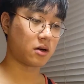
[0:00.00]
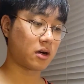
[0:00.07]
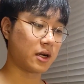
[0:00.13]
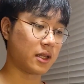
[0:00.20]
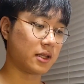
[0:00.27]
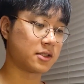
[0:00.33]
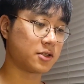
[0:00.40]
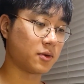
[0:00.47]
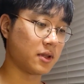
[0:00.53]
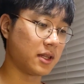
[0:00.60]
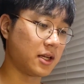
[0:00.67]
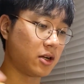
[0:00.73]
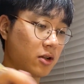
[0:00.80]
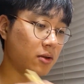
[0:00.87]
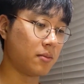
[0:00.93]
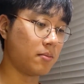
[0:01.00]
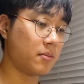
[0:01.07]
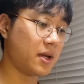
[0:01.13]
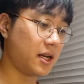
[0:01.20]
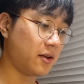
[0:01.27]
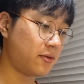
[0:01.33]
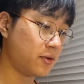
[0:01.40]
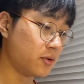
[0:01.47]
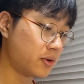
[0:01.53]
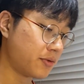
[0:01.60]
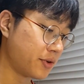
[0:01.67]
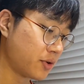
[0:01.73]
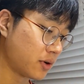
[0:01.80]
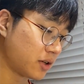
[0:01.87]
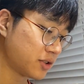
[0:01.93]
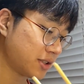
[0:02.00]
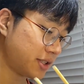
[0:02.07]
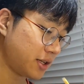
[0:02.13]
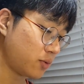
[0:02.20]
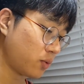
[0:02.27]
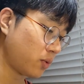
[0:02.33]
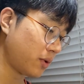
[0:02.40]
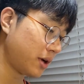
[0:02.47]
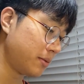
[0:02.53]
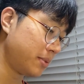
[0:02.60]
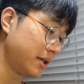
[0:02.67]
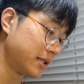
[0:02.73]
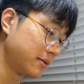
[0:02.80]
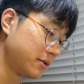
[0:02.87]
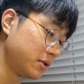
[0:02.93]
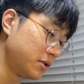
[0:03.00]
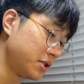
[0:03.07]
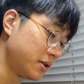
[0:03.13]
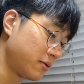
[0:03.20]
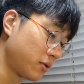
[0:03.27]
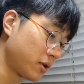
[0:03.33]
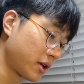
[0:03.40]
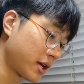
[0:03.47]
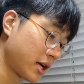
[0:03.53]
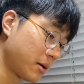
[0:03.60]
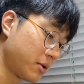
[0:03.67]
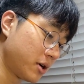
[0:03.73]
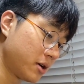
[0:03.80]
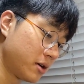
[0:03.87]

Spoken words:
All right, let's do a little mini food review. I'll just eat one piece of sushi for the camera.